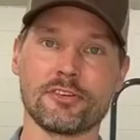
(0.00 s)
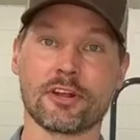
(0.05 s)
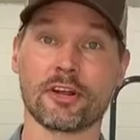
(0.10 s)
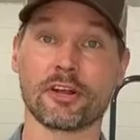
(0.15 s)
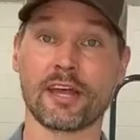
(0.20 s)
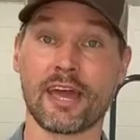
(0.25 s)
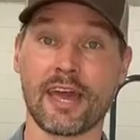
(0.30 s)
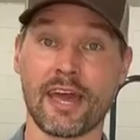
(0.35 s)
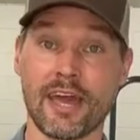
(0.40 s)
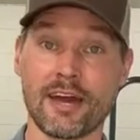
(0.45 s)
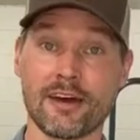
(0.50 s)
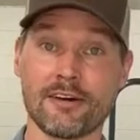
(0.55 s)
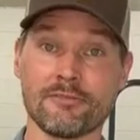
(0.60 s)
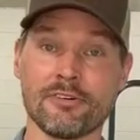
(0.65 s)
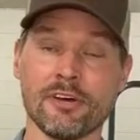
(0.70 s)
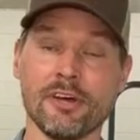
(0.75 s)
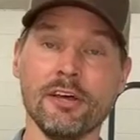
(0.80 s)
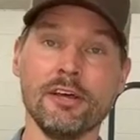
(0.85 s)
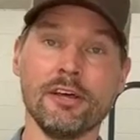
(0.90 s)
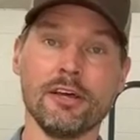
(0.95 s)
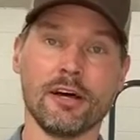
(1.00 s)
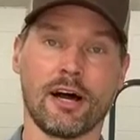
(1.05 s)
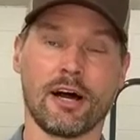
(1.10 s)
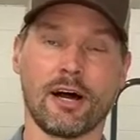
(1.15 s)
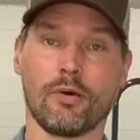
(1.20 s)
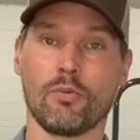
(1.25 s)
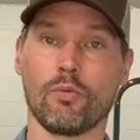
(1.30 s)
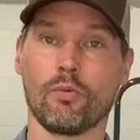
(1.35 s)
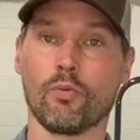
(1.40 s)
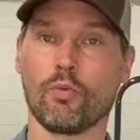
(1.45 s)
that you're going to have
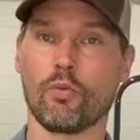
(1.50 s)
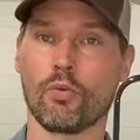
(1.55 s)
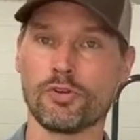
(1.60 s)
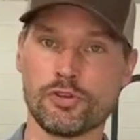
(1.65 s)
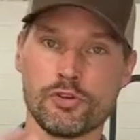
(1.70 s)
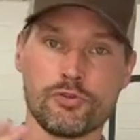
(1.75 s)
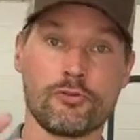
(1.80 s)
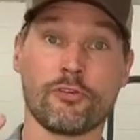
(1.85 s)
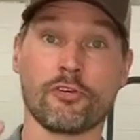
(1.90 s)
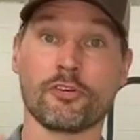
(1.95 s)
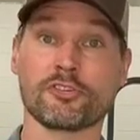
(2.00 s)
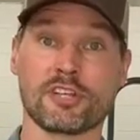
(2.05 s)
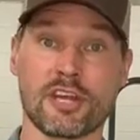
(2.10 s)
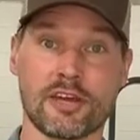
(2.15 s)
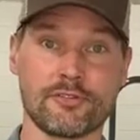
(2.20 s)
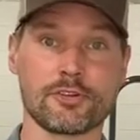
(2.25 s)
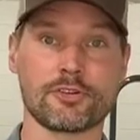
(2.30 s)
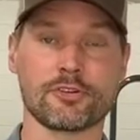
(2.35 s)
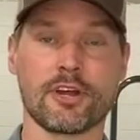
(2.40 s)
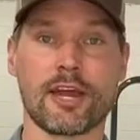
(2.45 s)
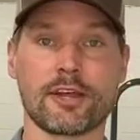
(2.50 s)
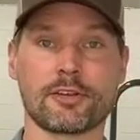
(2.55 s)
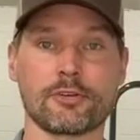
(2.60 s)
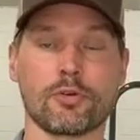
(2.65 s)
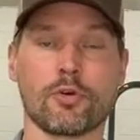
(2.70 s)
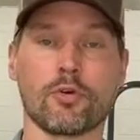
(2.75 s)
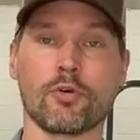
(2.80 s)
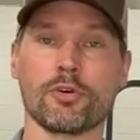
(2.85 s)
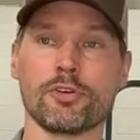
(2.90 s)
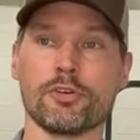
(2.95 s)
when you first have the
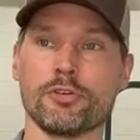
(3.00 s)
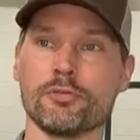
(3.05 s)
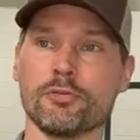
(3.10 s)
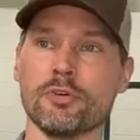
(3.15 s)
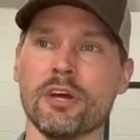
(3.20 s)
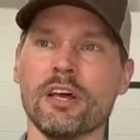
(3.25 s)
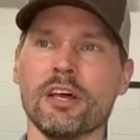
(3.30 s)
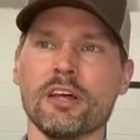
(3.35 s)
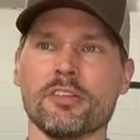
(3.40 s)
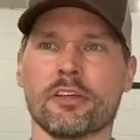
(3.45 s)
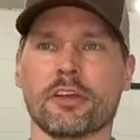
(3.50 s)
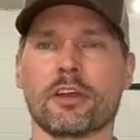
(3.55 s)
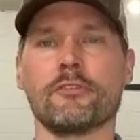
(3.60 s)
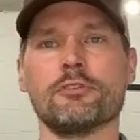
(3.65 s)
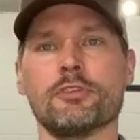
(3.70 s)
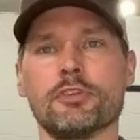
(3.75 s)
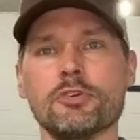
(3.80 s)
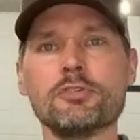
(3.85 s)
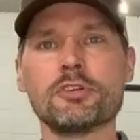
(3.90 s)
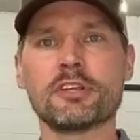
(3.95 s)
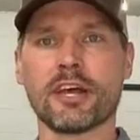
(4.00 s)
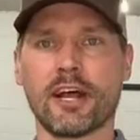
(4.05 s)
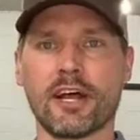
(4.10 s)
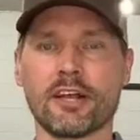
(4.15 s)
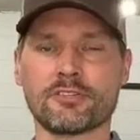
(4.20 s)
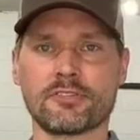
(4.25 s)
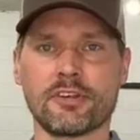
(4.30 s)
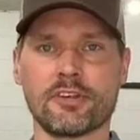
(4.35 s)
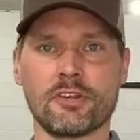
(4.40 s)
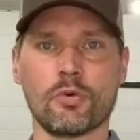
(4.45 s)
tractor, or you think of new
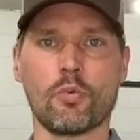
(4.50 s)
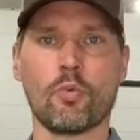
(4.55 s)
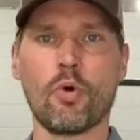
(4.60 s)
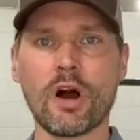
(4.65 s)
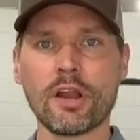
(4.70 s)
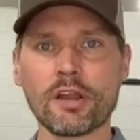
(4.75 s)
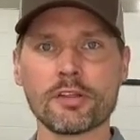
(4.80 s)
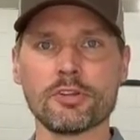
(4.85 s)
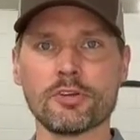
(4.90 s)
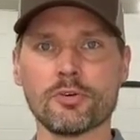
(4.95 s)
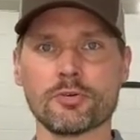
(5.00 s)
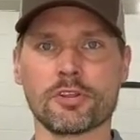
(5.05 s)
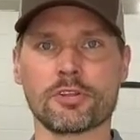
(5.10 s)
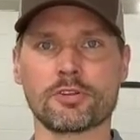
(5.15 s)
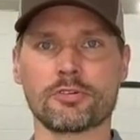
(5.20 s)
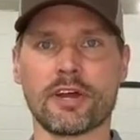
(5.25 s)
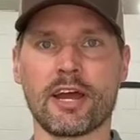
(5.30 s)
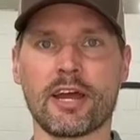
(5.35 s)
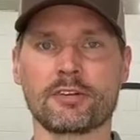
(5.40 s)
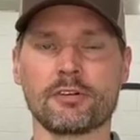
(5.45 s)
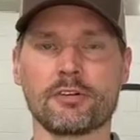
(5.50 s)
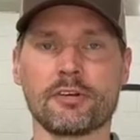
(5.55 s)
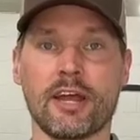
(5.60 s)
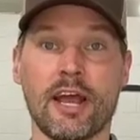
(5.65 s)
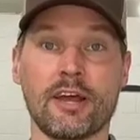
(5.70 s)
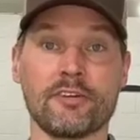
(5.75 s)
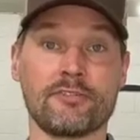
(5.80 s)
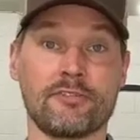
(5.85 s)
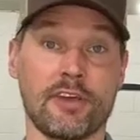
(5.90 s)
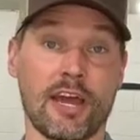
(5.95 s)
tasks that you want to do with a tractor
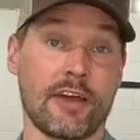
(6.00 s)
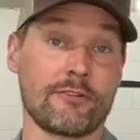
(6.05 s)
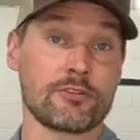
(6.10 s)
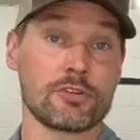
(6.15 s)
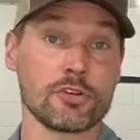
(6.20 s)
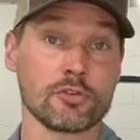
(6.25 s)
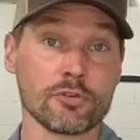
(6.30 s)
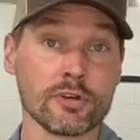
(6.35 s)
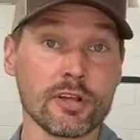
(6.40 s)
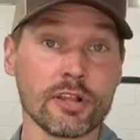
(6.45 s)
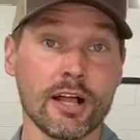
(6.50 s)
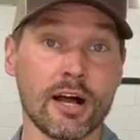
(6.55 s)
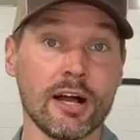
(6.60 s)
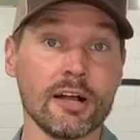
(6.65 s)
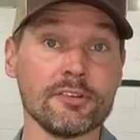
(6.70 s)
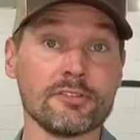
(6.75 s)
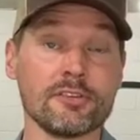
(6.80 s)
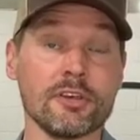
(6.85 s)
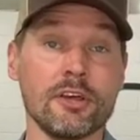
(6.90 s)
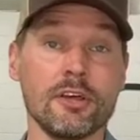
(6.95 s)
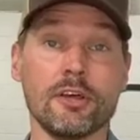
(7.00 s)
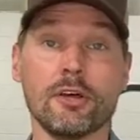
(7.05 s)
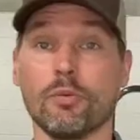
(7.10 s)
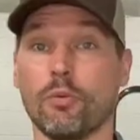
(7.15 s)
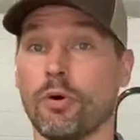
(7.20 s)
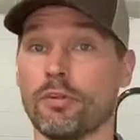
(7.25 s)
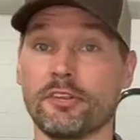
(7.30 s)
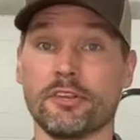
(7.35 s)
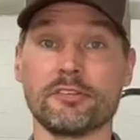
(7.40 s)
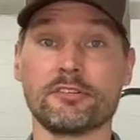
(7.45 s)
after you realize
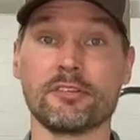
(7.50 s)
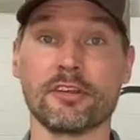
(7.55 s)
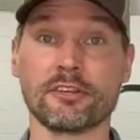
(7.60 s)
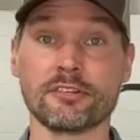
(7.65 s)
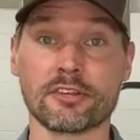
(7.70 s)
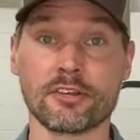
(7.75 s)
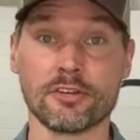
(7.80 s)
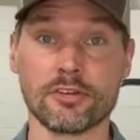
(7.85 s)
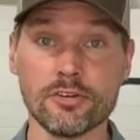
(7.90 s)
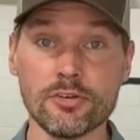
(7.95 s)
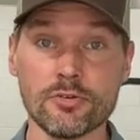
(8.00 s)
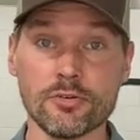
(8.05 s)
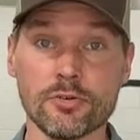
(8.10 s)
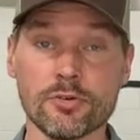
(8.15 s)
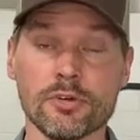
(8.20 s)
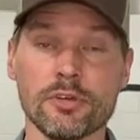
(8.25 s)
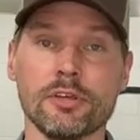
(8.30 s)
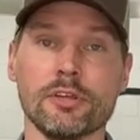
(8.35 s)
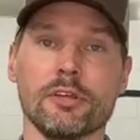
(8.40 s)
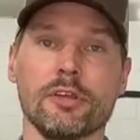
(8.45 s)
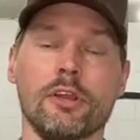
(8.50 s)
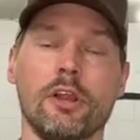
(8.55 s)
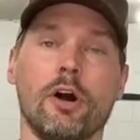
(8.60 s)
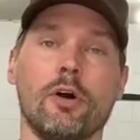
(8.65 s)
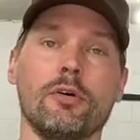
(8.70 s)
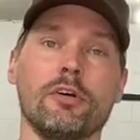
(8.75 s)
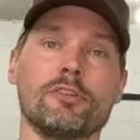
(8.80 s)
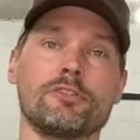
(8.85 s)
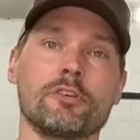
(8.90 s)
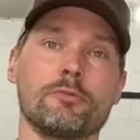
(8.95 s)
what these things can do, you
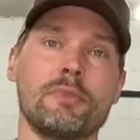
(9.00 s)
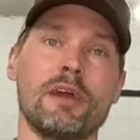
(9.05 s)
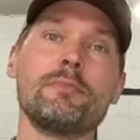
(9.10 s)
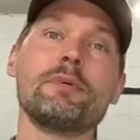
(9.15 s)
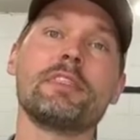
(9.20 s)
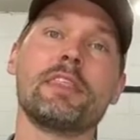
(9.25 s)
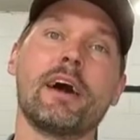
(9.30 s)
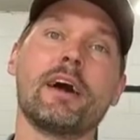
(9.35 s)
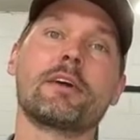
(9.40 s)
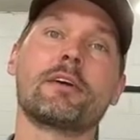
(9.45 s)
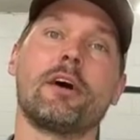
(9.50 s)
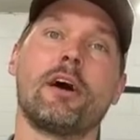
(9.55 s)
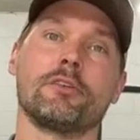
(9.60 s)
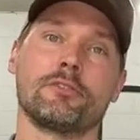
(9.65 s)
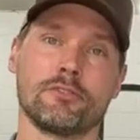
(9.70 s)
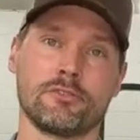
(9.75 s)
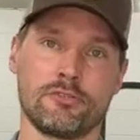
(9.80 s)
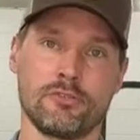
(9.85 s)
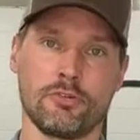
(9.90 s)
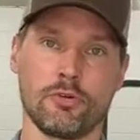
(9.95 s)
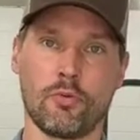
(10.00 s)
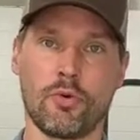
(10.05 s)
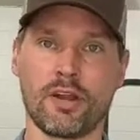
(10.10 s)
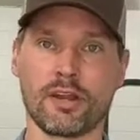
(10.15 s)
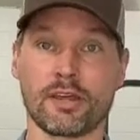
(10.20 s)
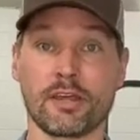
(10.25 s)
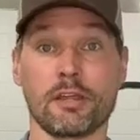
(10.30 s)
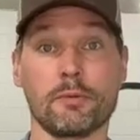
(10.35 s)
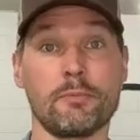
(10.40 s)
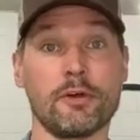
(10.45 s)
know, and so maybe that causes you to
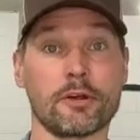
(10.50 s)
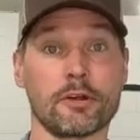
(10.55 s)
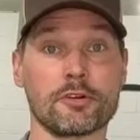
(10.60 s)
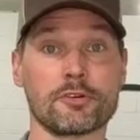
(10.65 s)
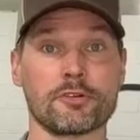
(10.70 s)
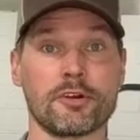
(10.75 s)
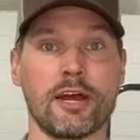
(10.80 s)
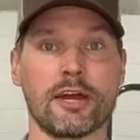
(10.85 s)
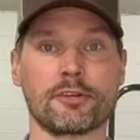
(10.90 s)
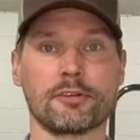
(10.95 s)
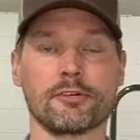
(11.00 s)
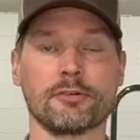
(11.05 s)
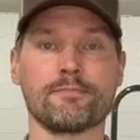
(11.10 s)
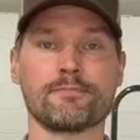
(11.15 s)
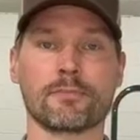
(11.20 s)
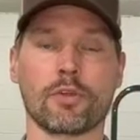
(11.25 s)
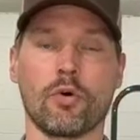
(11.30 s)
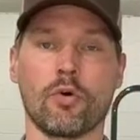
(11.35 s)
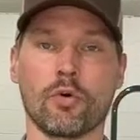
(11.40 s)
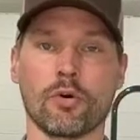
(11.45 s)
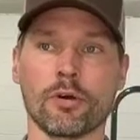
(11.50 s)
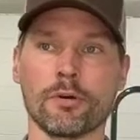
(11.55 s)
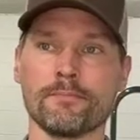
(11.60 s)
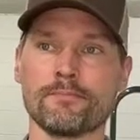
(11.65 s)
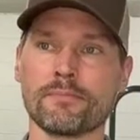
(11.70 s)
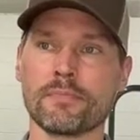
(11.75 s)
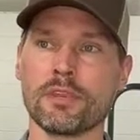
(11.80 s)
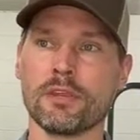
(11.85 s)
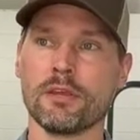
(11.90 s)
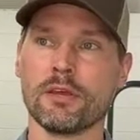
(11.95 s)
want to get a bigger tractor, or